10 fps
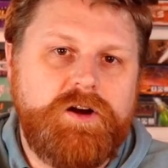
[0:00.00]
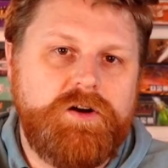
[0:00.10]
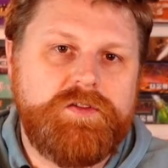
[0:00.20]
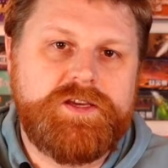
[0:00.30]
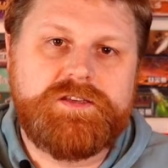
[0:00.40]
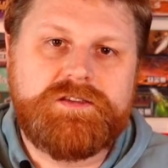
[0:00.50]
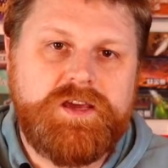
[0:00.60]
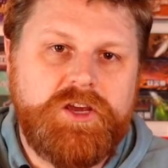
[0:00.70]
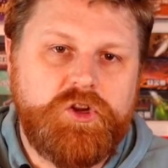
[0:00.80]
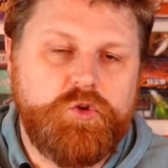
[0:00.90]
all these
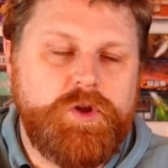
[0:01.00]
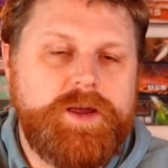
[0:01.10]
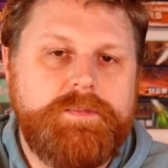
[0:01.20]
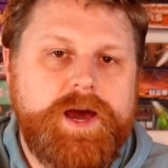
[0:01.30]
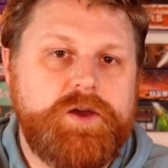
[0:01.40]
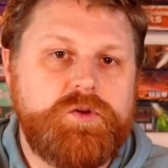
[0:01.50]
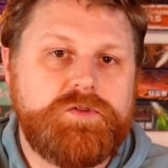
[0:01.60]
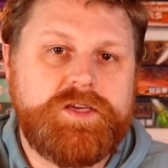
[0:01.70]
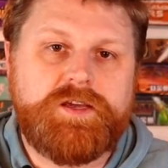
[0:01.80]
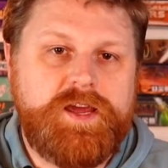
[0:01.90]
great
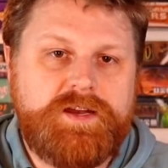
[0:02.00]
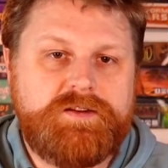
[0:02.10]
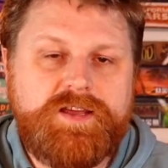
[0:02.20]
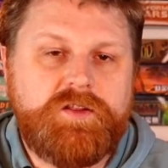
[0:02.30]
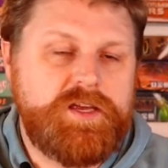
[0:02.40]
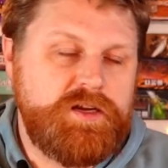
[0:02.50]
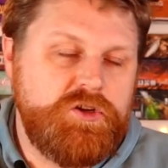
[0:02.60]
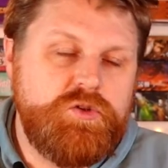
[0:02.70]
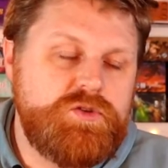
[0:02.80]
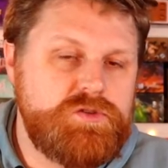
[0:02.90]
battles and telling
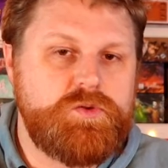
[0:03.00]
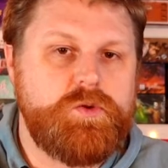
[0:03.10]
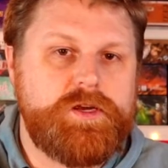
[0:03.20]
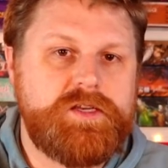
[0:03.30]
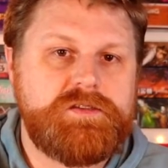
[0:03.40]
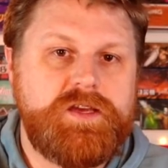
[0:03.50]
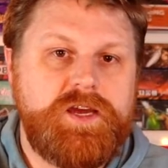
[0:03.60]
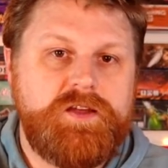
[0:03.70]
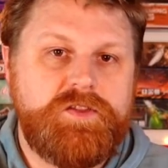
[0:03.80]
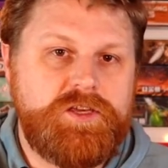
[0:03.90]
new stories
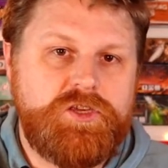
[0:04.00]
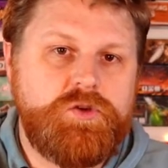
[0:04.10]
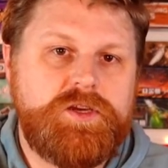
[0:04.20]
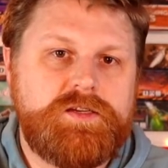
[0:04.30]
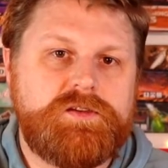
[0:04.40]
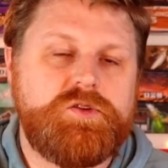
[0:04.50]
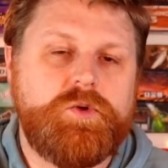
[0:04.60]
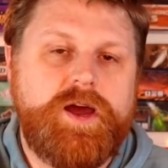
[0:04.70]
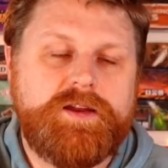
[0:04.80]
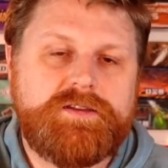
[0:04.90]
that you get to
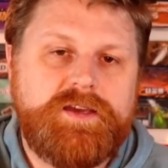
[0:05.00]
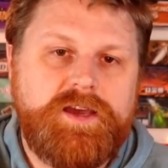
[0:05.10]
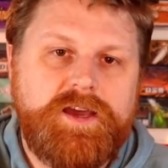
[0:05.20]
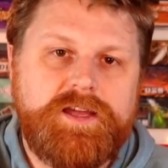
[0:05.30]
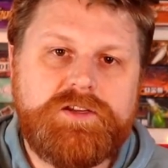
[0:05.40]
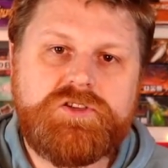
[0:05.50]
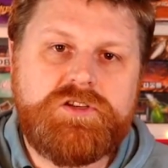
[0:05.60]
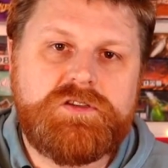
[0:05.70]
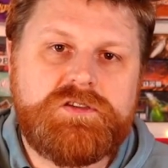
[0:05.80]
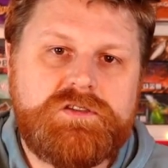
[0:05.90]
direct. And it's
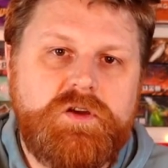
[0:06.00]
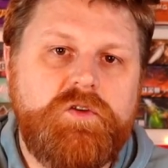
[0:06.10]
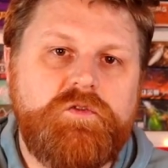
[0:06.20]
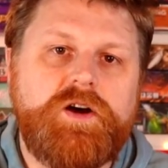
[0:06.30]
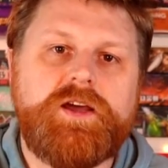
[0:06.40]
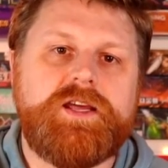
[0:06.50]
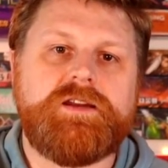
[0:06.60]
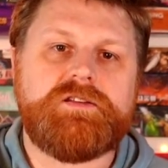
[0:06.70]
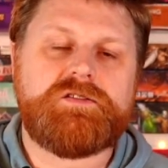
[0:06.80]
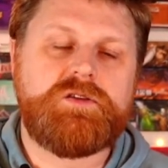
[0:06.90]
just so fun,
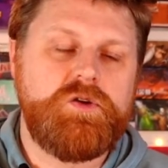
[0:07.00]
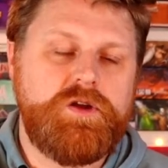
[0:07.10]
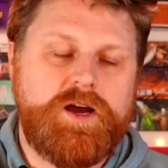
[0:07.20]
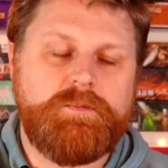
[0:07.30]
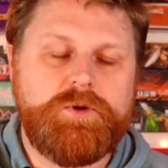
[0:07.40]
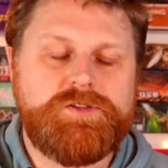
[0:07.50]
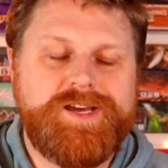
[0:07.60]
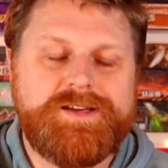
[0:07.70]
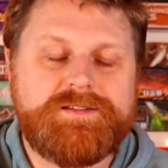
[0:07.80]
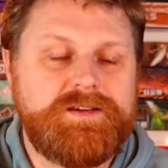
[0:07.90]
and it's so
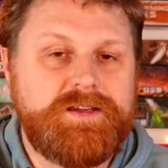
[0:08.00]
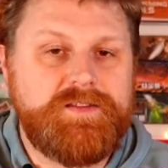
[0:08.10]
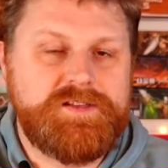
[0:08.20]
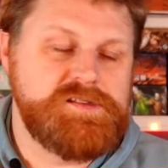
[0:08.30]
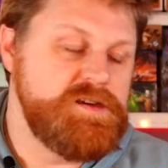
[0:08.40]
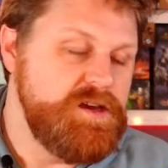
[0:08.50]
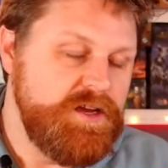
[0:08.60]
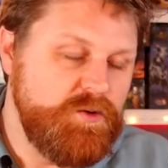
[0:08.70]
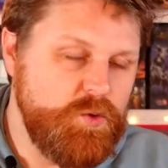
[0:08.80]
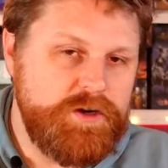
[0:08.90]
combo-tastic. And that's a
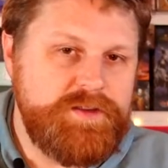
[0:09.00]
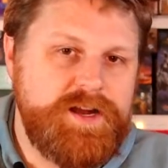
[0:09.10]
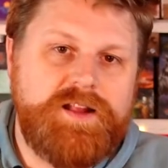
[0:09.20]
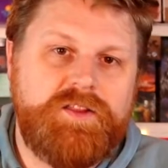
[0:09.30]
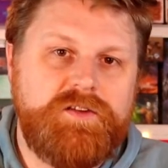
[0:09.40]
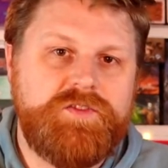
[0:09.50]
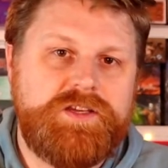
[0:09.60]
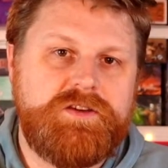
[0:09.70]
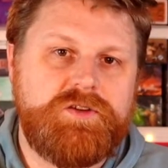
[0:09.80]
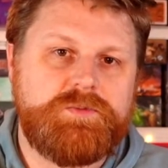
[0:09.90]
word that I love to
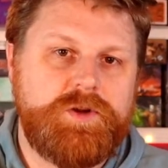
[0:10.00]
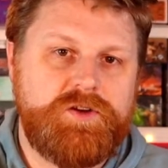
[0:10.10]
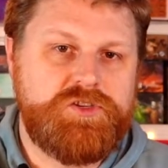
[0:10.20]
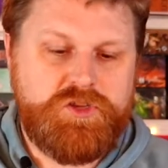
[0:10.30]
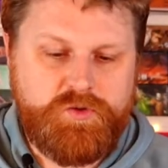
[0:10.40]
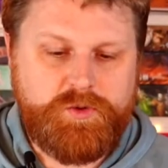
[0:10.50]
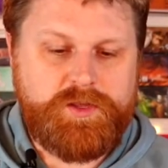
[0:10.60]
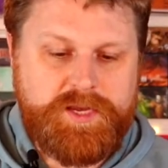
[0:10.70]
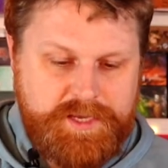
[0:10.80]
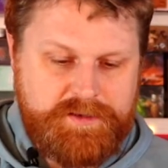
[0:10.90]
use because you
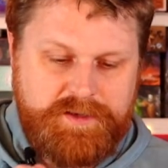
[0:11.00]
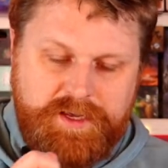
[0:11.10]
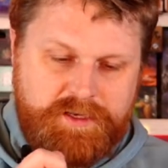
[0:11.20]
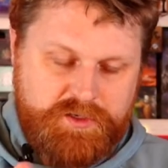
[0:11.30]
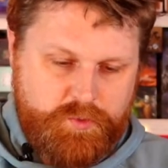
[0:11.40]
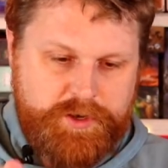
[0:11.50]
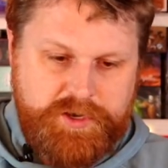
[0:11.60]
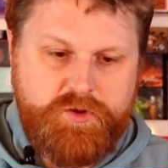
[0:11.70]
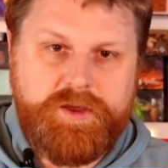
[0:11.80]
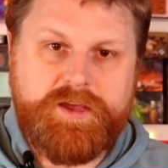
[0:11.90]
really get to where
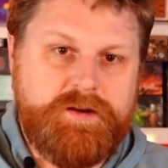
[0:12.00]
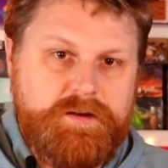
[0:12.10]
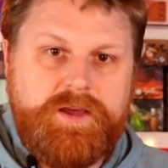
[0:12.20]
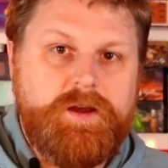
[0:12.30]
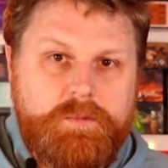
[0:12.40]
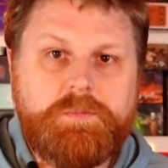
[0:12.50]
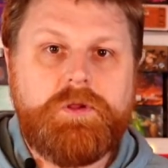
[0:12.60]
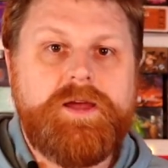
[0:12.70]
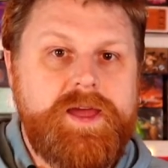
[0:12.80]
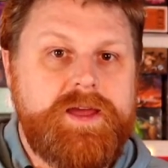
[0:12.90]
you can
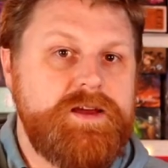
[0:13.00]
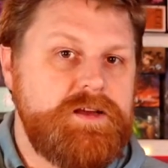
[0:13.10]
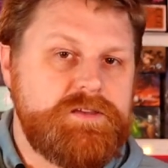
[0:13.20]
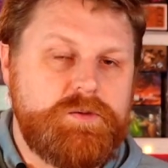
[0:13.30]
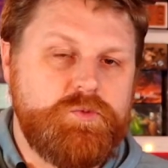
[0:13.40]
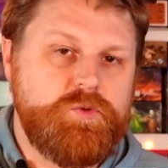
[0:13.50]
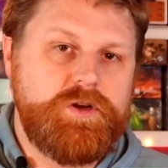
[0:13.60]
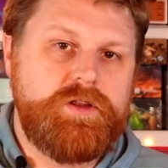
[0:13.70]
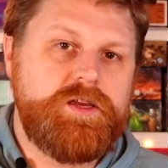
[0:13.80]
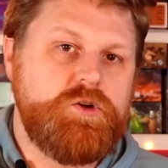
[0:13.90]
play some
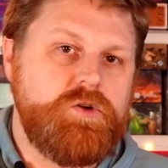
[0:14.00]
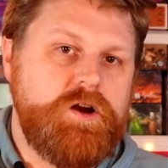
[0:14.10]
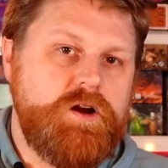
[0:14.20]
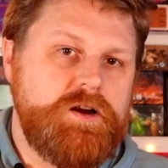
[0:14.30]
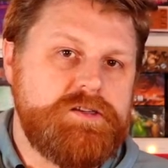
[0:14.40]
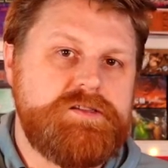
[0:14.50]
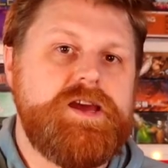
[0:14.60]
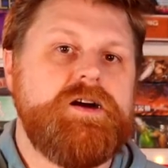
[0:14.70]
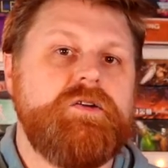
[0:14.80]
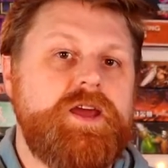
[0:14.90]
really cool cards
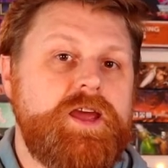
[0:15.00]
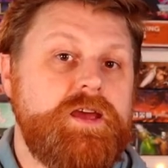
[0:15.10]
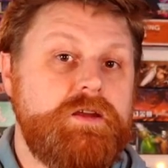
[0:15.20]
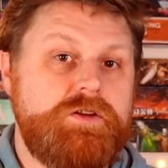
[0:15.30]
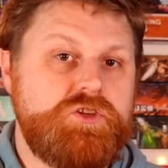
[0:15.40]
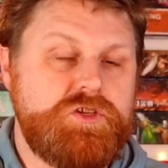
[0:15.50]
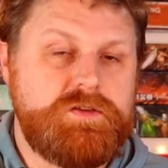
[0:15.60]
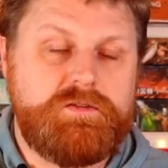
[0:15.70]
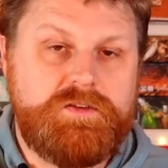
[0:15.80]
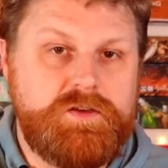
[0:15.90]
down and
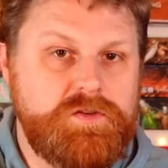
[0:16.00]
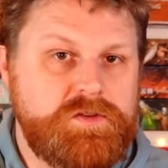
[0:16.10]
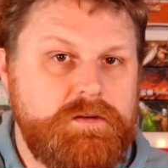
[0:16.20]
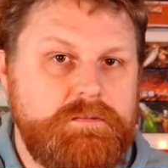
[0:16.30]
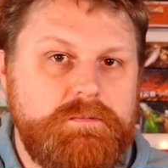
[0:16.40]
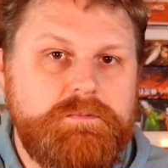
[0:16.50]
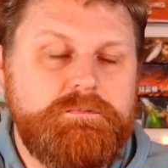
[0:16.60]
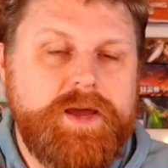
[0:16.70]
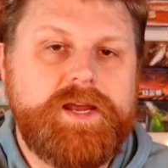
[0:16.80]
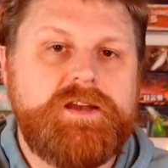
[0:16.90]
just deal some
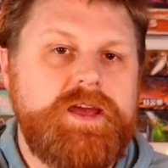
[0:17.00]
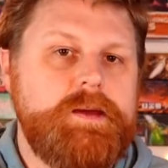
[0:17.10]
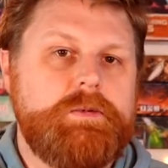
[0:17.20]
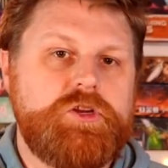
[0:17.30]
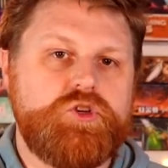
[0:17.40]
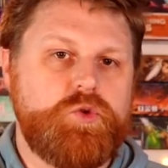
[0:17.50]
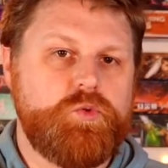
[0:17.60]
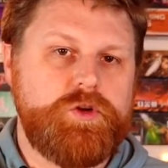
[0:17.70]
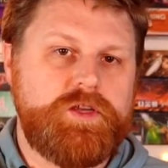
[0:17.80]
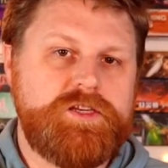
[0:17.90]
mega damage, or
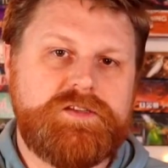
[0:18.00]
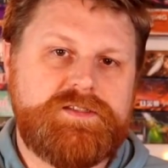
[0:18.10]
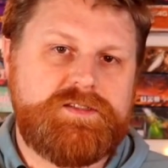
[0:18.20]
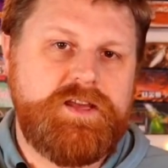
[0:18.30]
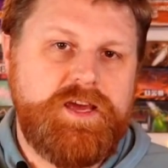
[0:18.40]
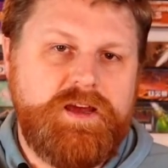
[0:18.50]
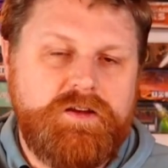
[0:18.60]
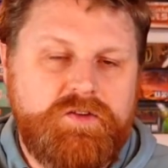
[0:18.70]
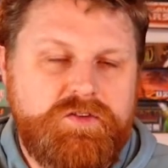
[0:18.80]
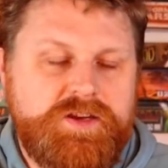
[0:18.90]
really just
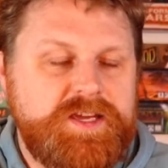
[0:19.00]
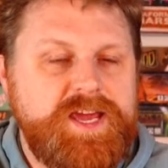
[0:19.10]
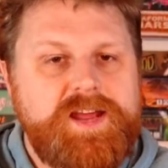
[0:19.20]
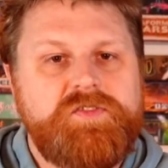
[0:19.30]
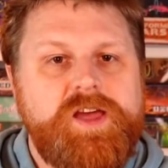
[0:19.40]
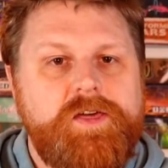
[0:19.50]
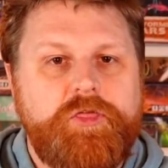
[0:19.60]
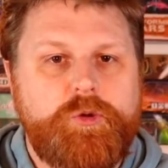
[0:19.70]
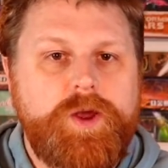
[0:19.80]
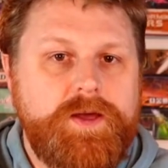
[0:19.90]
negate that
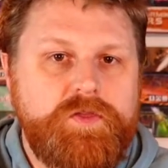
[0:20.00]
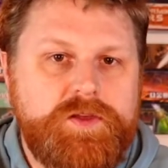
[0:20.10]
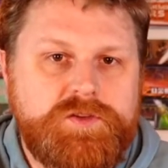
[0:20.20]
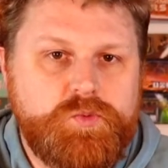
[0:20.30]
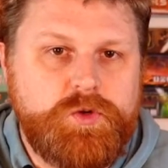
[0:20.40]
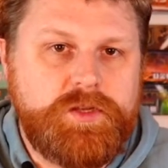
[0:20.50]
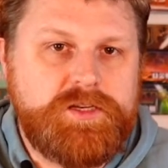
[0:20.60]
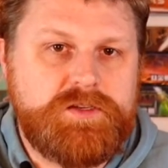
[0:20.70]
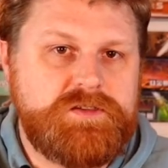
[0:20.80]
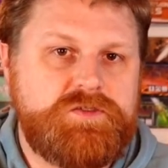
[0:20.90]
threat that's really
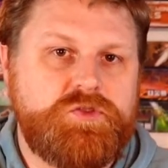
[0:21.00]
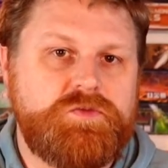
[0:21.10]
just